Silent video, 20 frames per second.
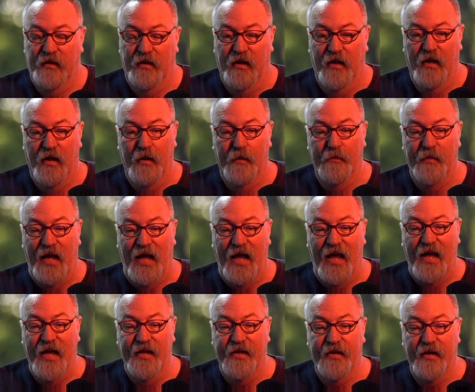and
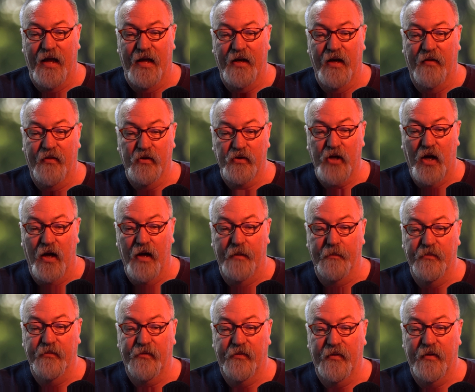at other
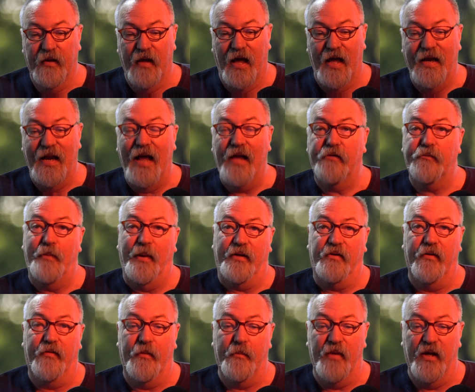times, an
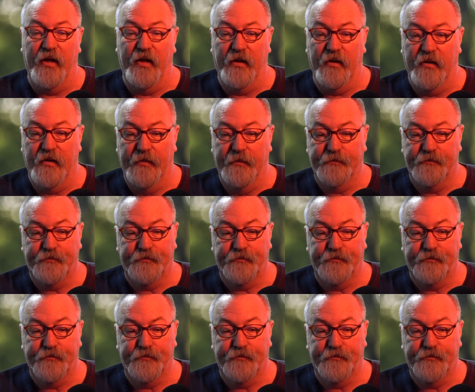aspect of the mind.